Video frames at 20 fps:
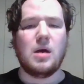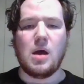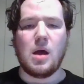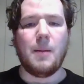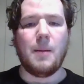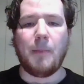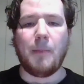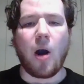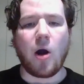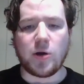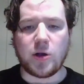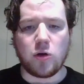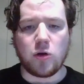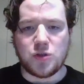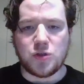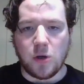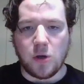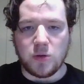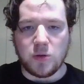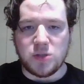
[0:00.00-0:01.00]
Marco
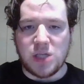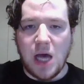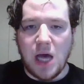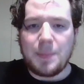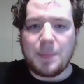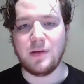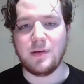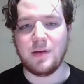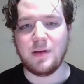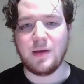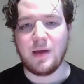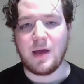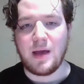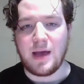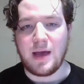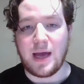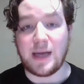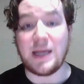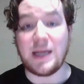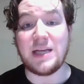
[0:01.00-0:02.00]
shows up,
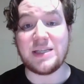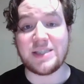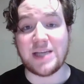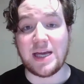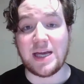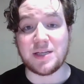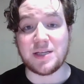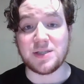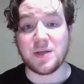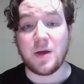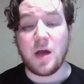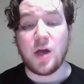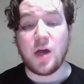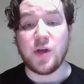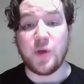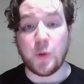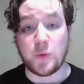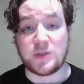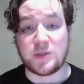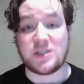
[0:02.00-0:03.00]
and he says,
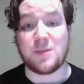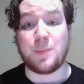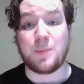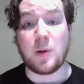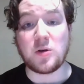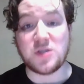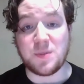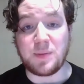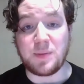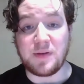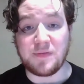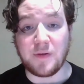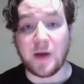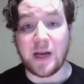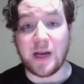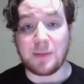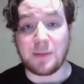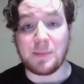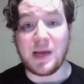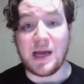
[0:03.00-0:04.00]
"You were supposed to be
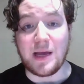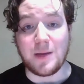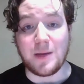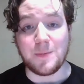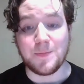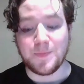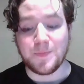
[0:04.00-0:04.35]
fighting me."